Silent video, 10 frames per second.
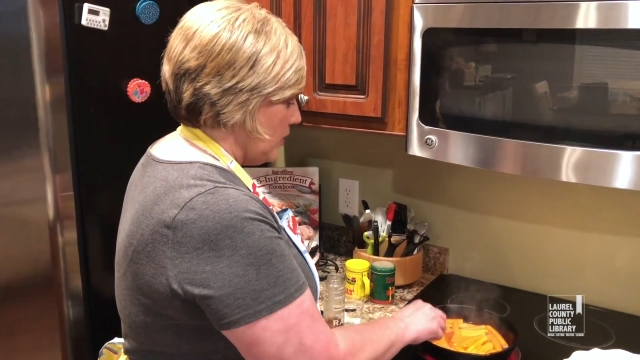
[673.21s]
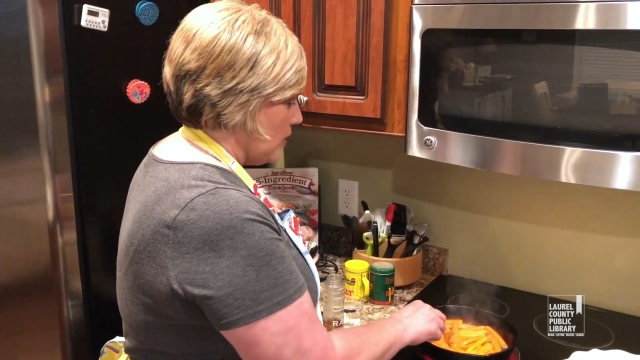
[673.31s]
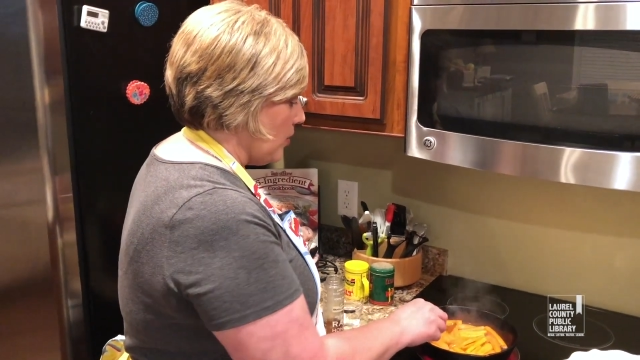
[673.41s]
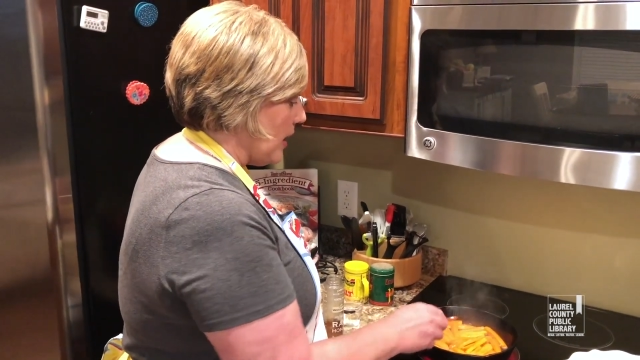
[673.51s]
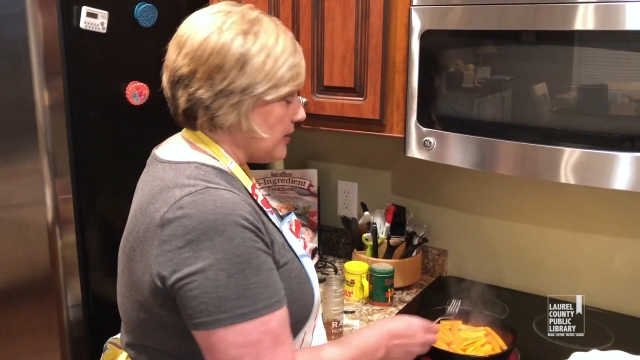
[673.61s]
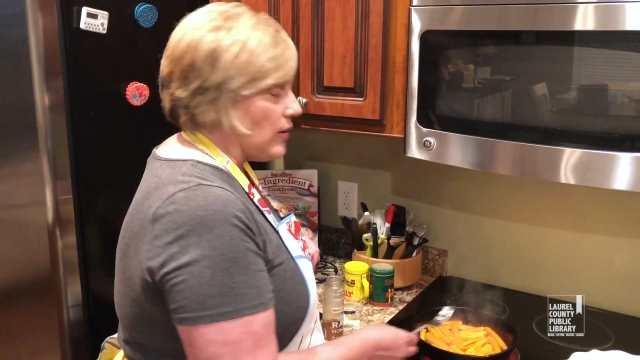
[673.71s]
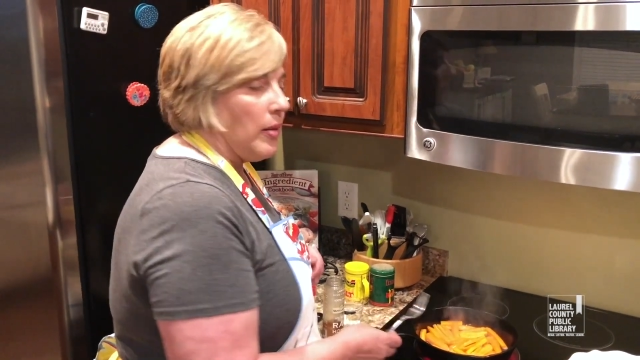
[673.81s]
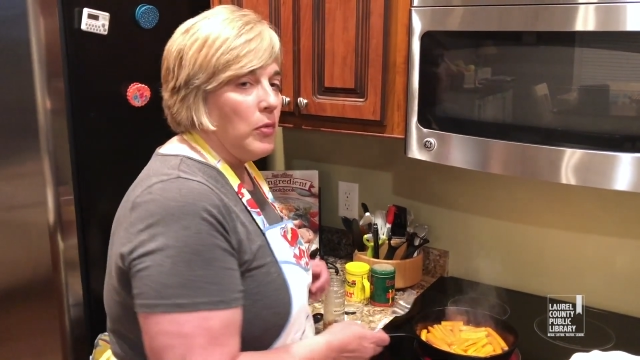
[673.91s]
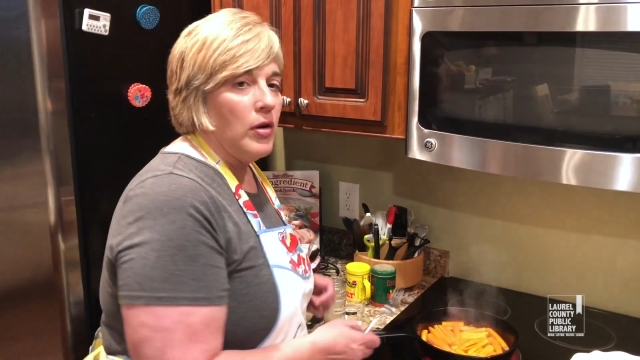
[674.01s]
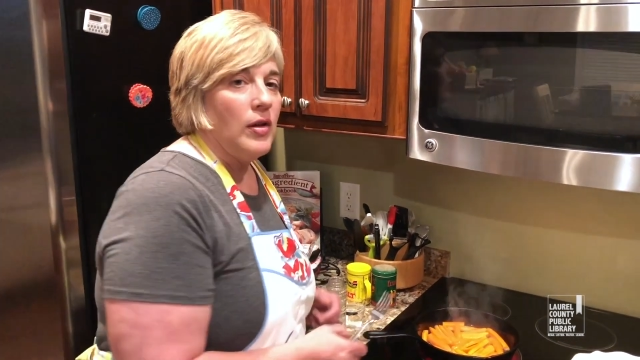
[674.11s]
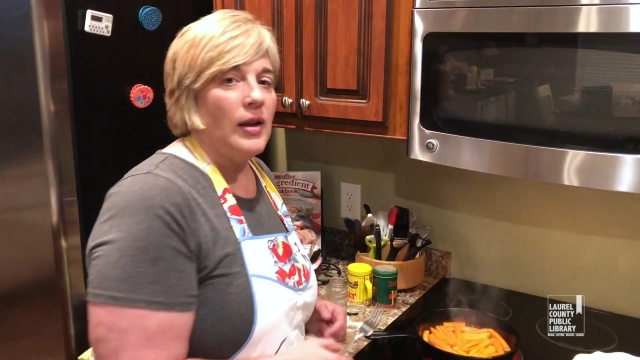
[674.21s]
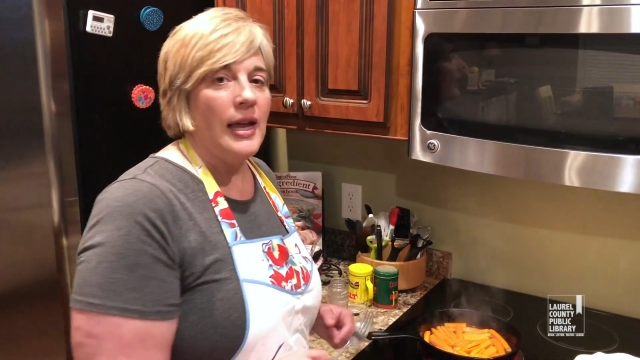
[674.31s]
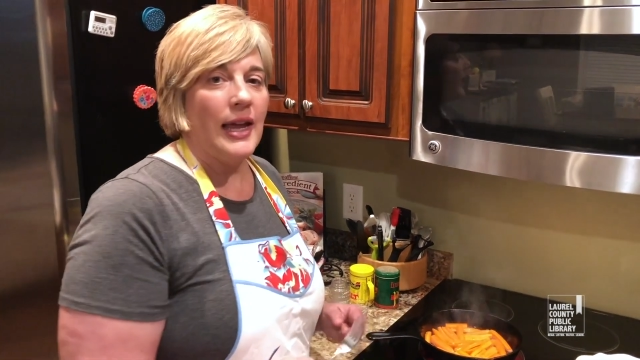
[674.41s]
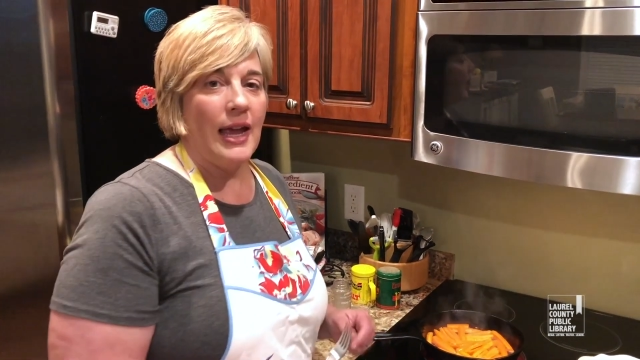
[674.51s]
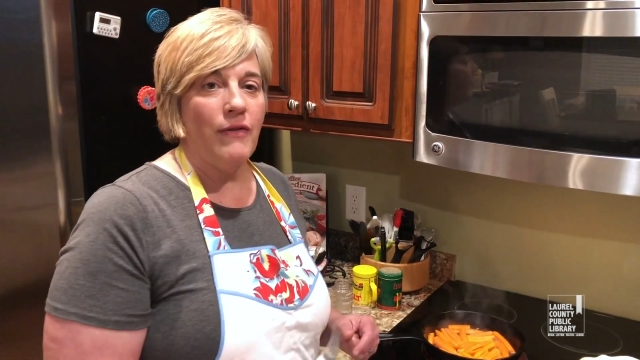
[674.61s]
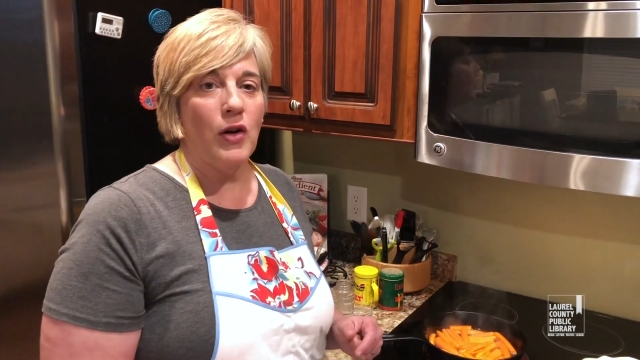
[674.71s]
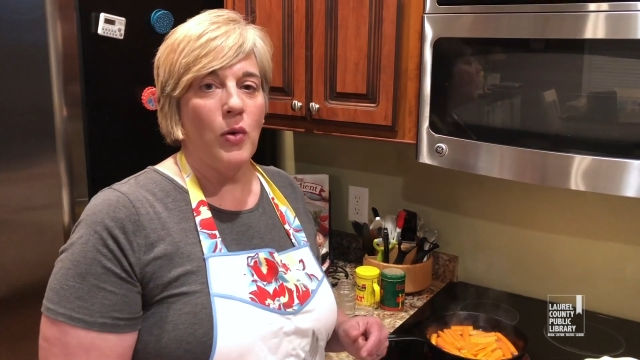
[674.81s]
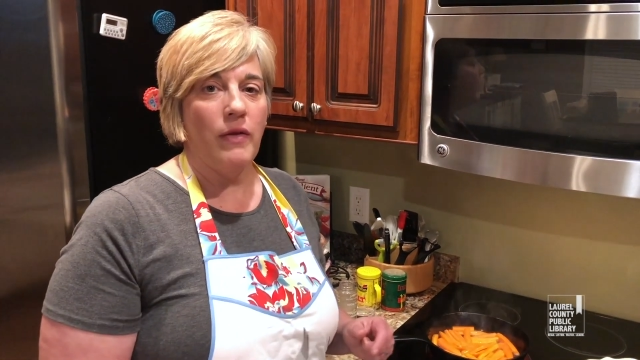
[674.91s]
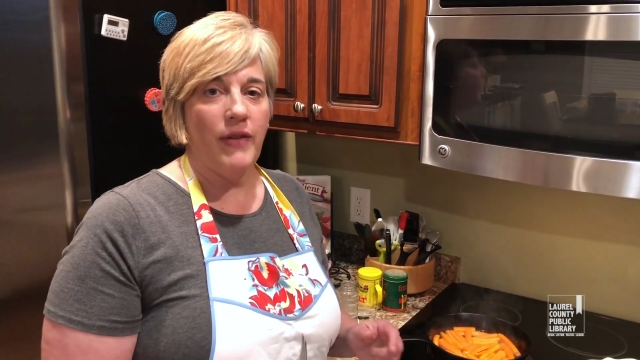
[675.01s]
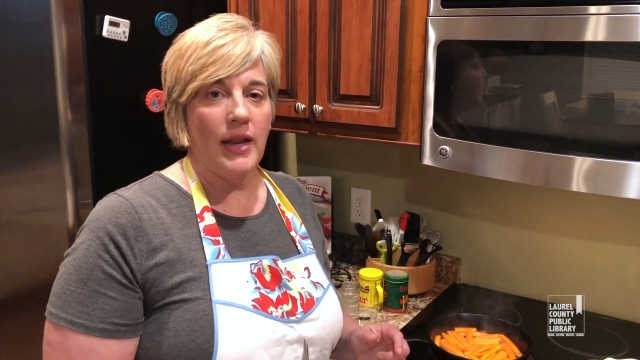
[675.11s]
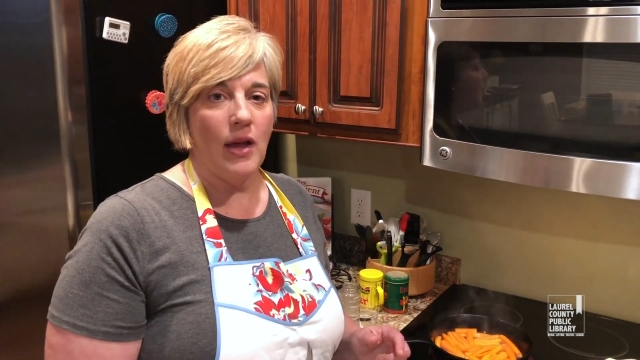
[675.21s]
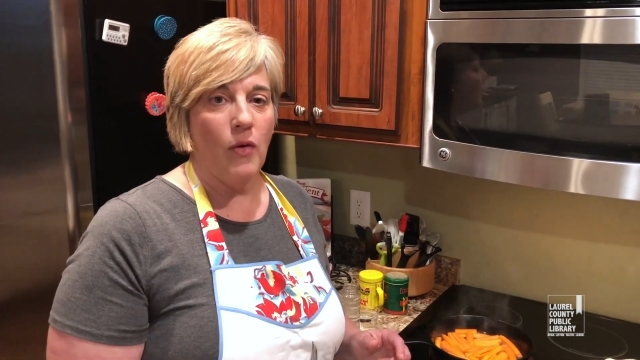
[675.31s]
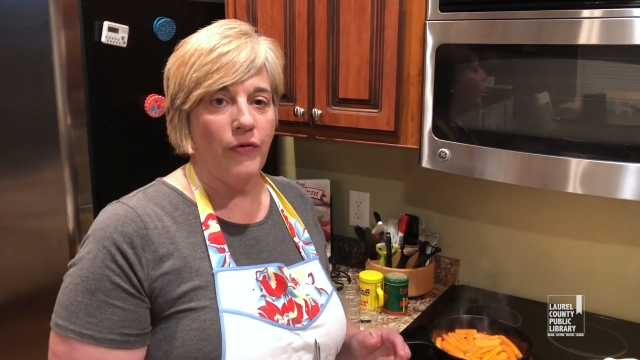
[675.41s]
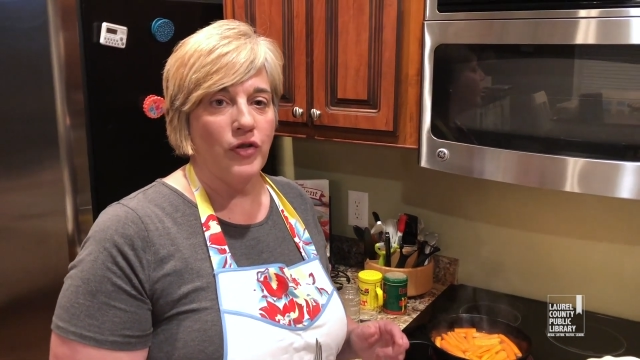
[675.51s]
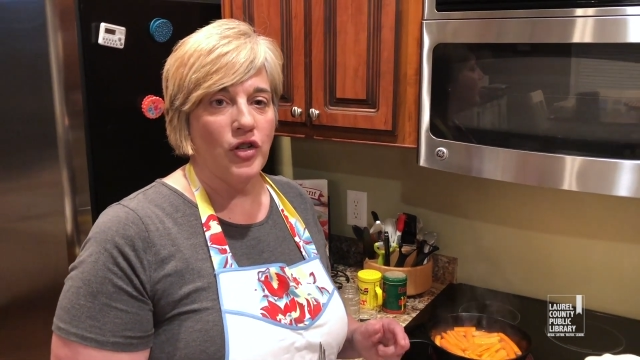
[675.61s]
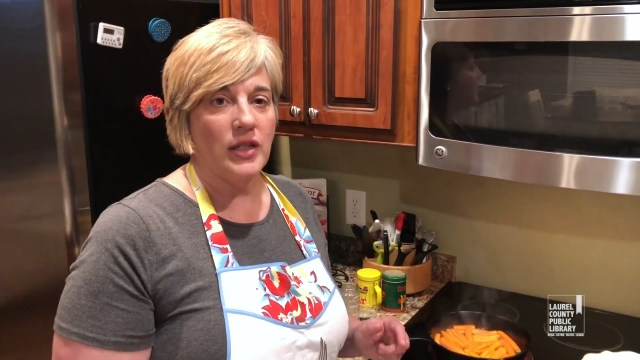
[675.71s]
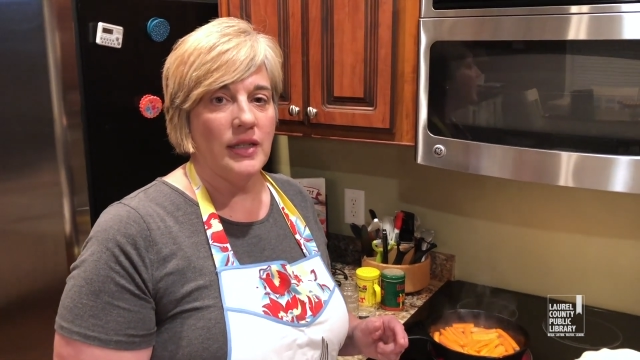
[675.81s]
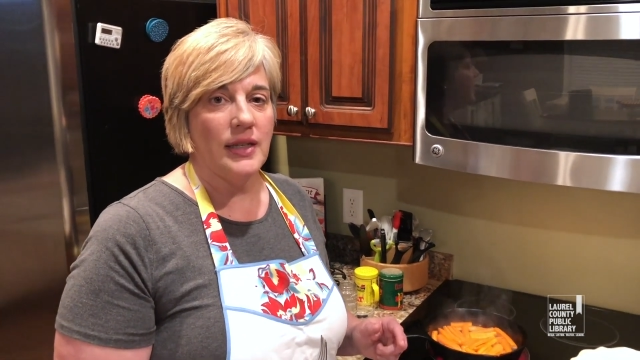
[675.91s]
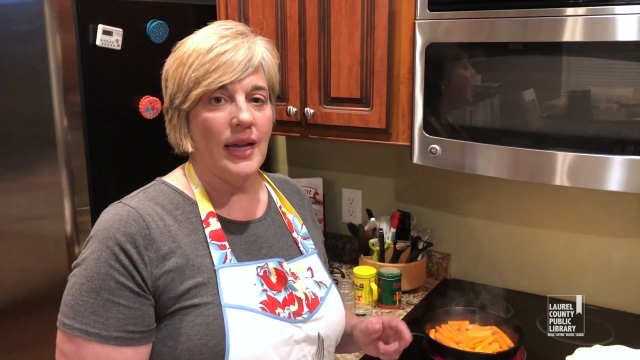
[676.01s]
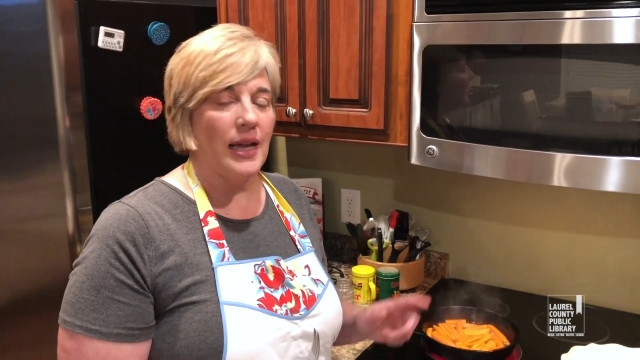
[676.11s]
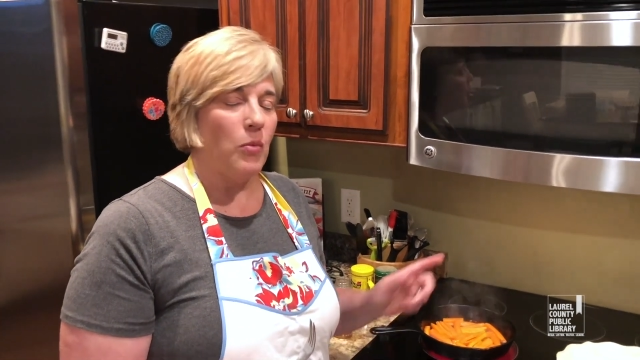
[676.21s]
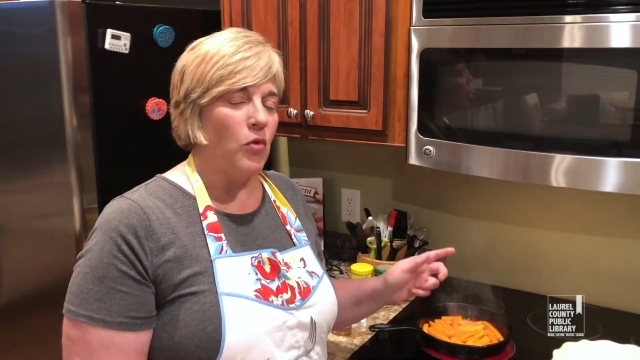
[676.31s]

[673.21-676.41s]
Okay, so I'm going to let Kevin quit videoing for just a second.